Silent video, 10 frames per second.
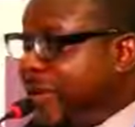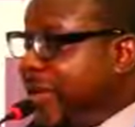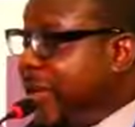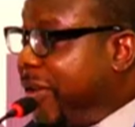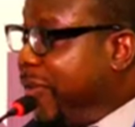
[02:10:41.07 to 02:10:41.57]

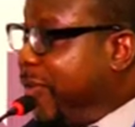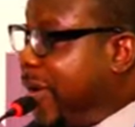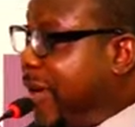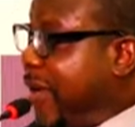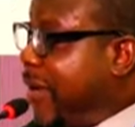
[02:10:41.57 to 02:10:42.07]
Thank
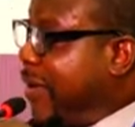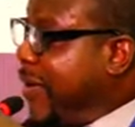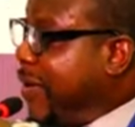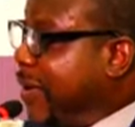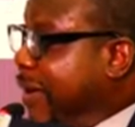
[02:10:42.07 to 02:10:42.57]
you.
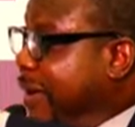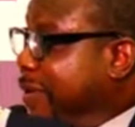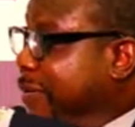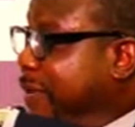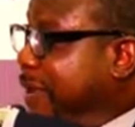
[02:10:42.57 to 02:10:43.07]

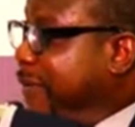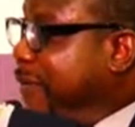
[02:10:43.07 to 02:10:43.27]
I will give